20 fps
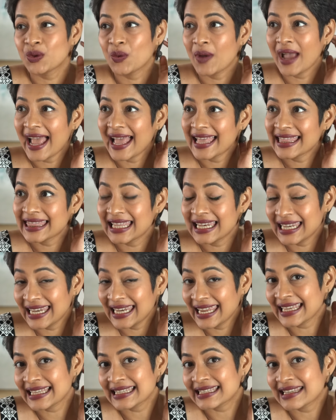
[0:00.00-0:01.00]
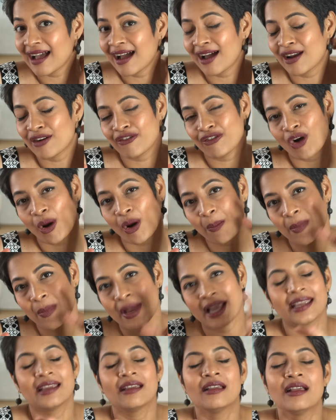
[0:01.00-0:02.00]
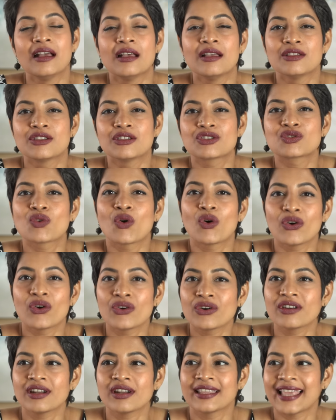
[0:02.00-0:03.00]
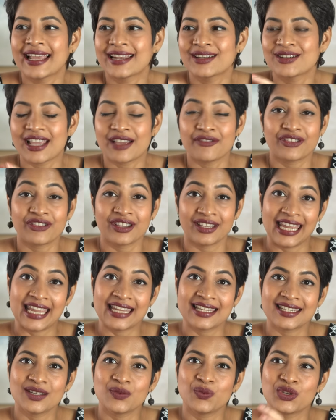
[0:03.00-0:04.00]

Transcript: and the links are from my store that I've created,